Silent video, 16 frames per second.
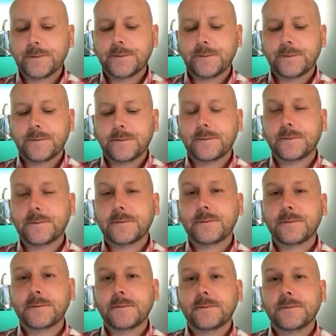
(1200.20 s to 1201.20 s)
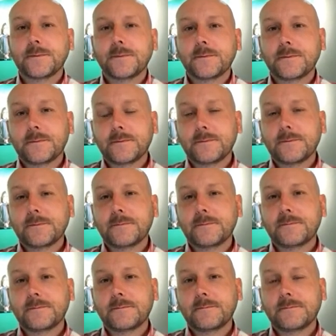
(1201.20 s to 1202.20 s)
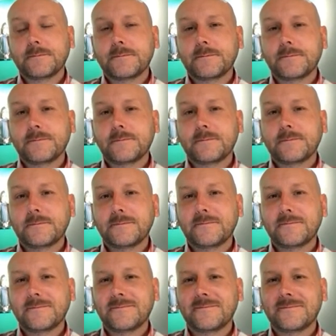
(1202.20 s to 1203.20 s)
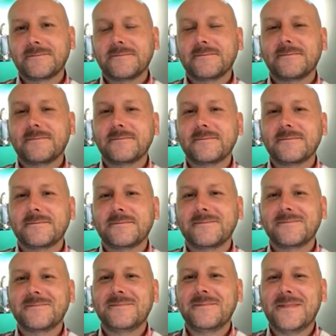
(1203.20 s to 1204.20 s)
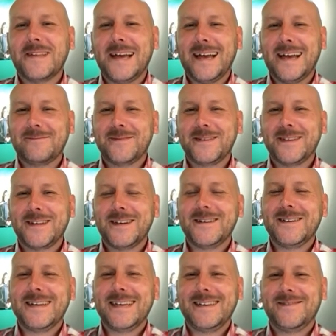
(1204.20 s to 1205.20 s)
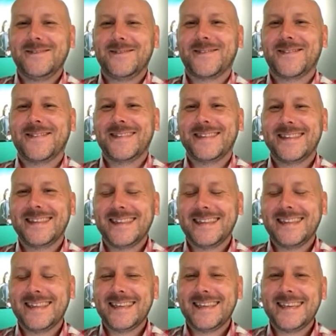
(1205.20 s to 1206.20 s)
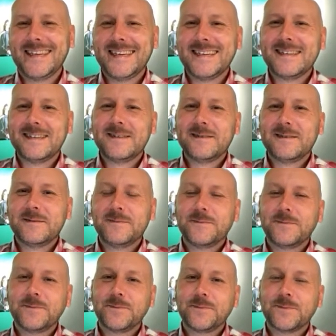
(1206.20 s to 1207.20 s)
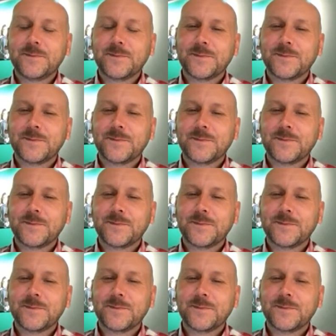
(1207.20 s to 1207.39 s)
This person isn't speaking.